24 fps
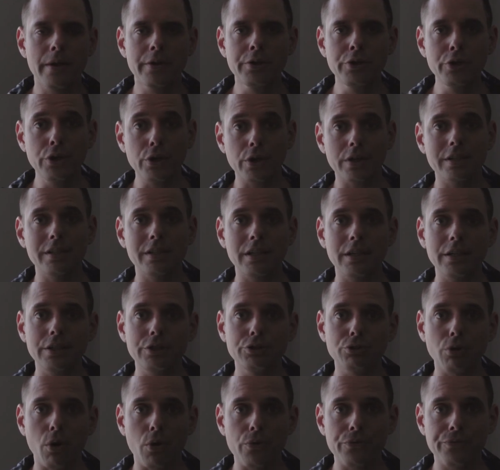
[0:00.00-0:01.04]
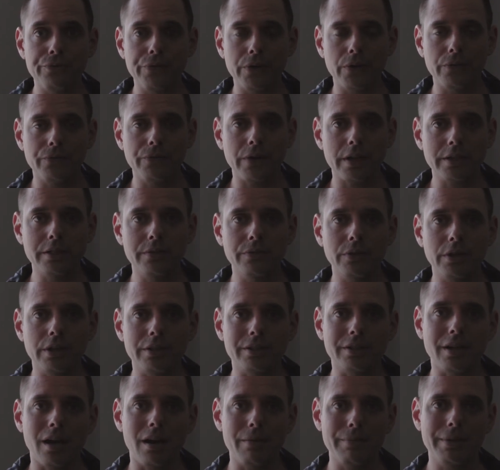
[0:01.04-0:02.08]
New York City Drone Film Festival
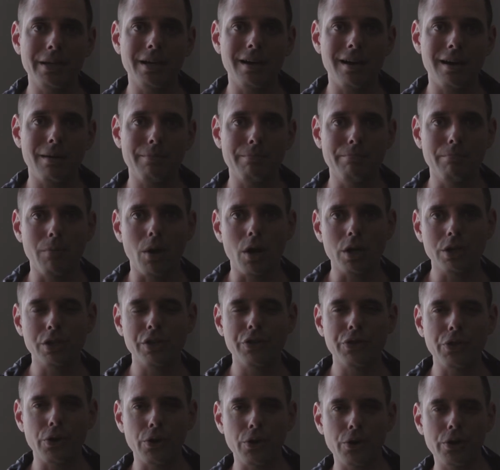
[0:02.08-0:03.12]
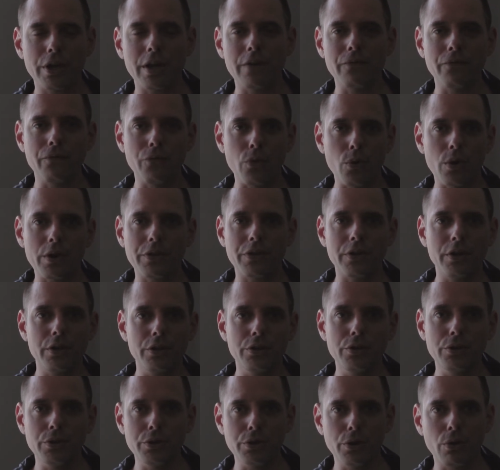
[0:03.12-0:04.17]
is coming up March 3rd and 4th in
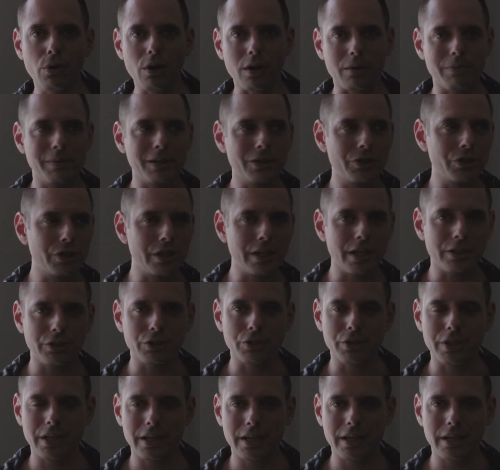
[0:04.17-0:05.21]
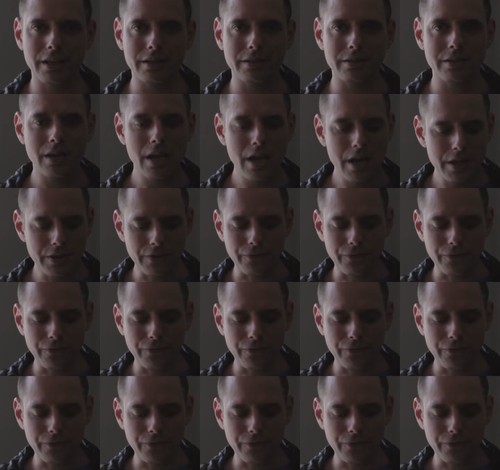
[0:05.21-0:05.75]
New York. Make sure to get your tickets.